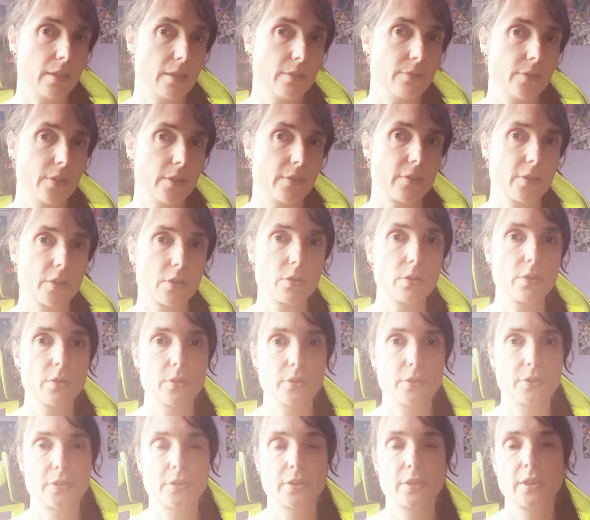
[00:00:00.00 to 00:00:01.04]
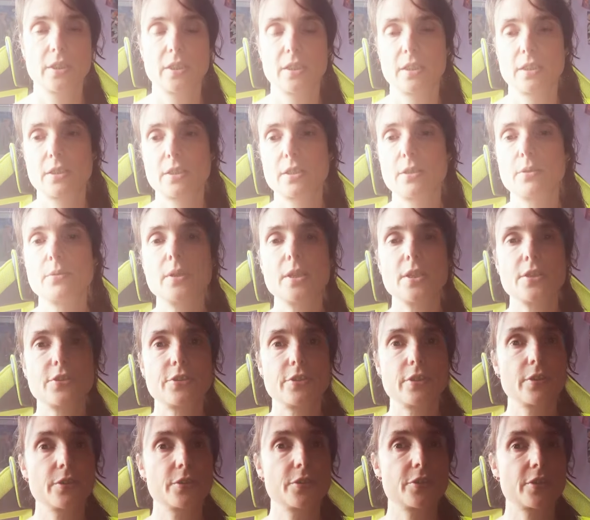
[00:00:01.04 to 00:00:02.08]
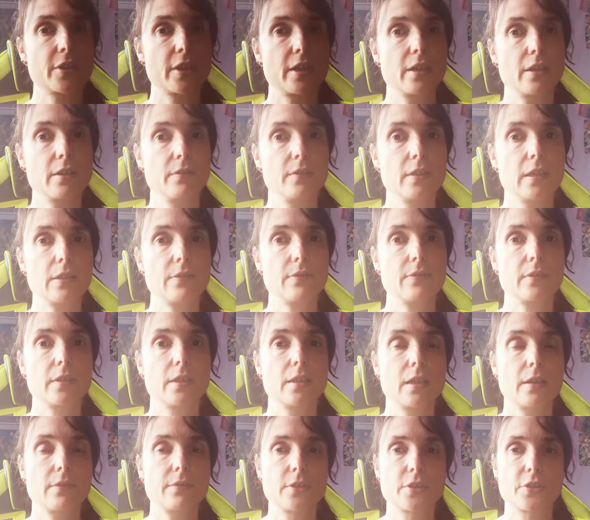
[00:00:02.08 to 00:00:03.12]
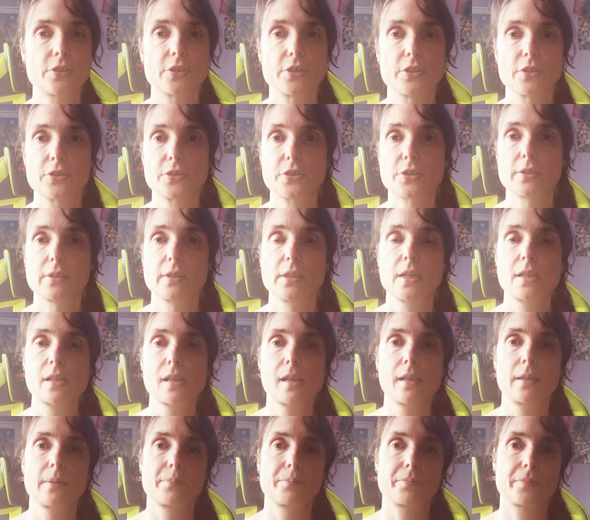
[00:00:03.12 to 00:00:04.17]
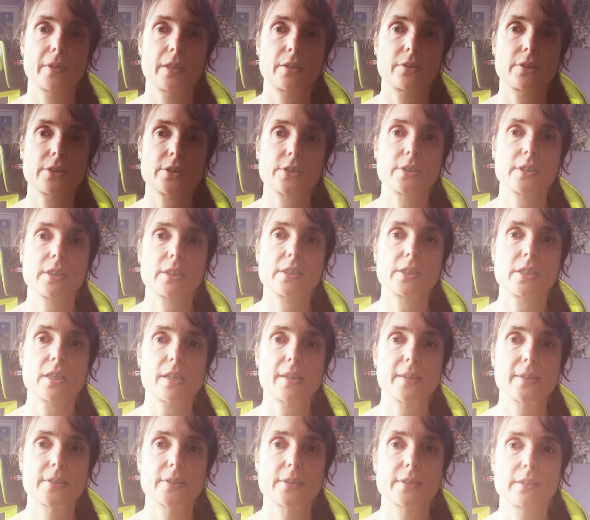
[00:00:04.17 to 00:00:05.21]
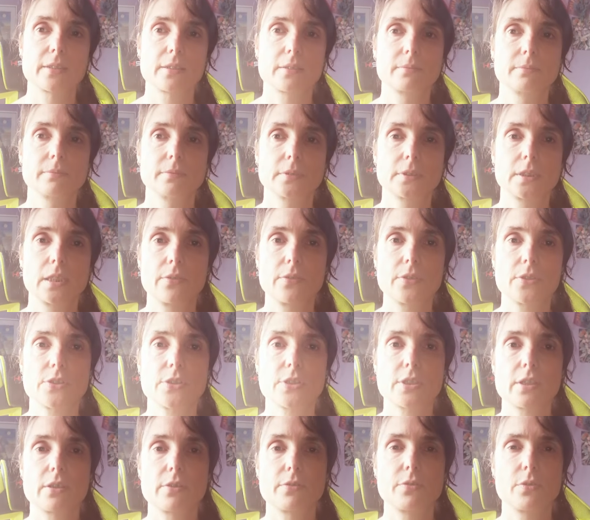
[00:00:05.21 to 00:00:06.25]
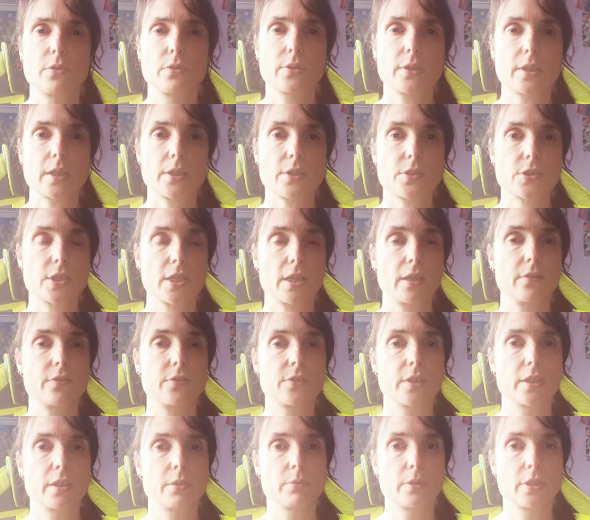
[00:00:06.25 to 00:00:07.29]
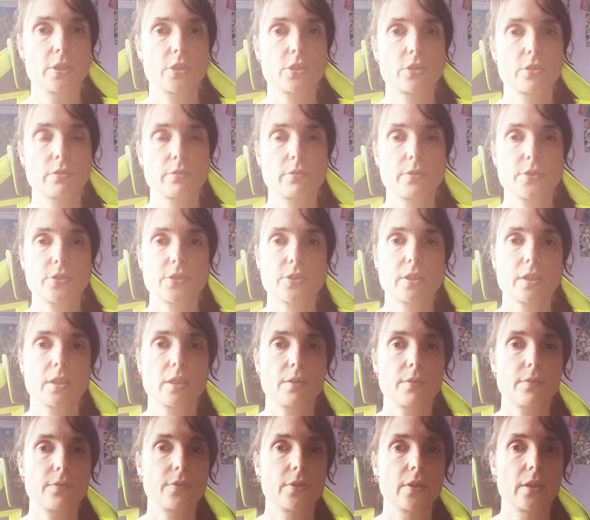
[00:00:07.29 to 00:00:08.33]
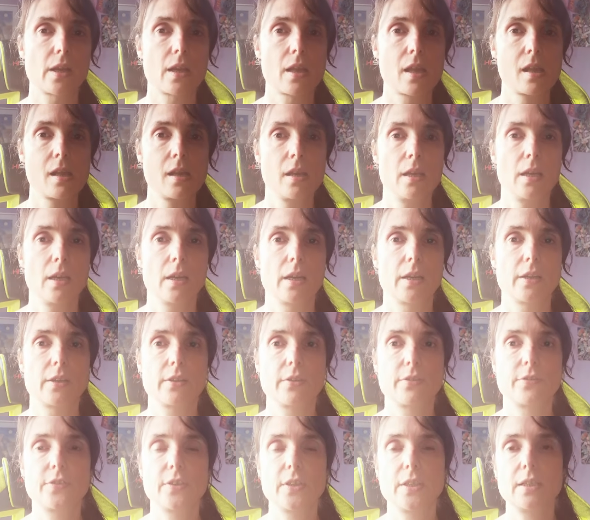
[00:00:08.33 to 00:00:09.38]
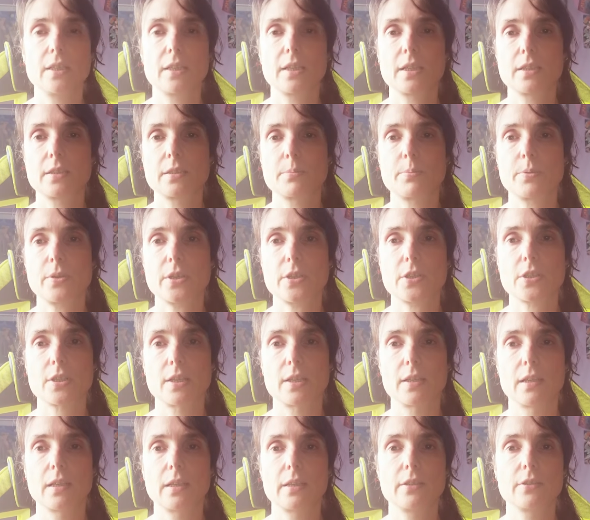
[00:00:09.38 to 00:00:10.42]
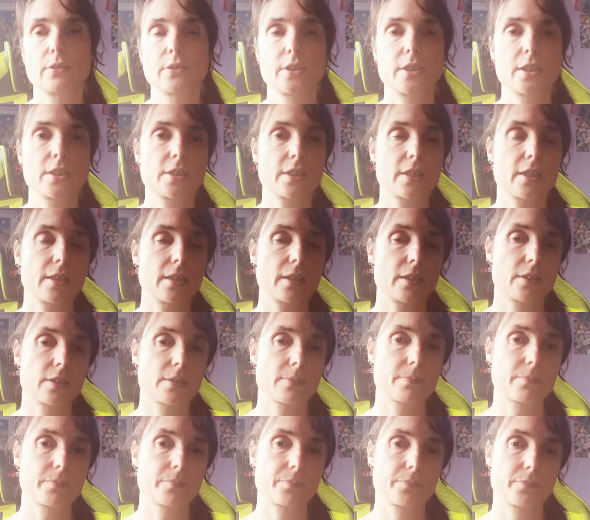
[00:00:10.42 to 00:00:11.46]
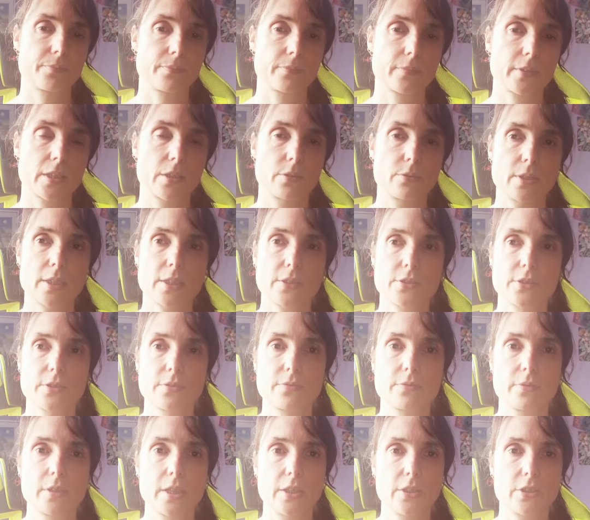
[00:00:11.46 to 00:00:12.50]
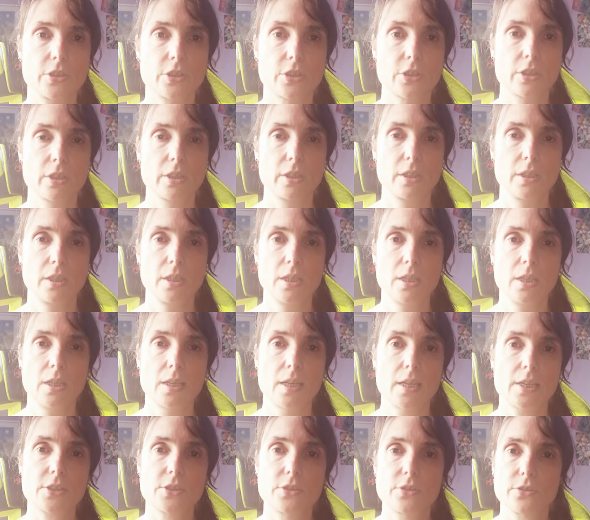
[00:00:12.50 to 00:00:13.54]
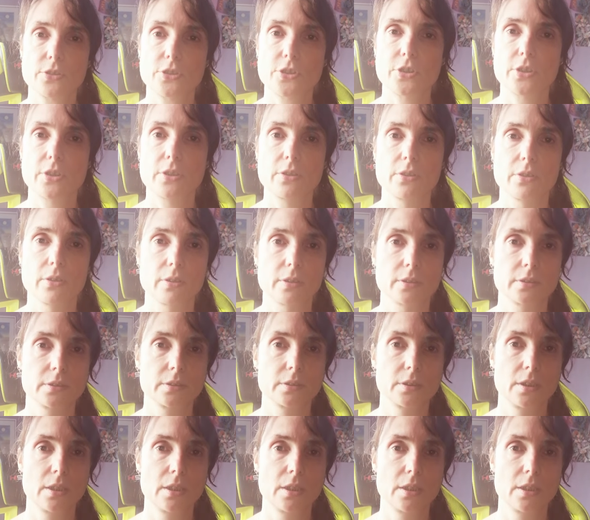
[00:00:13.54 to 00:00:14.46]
even if it could. There is no state of lo- lovelessness. It doesn't exist. Give yourself all that safety, reassurance, and comfort. Are you feeling under pressure, like your desires are out of reach? That's not true.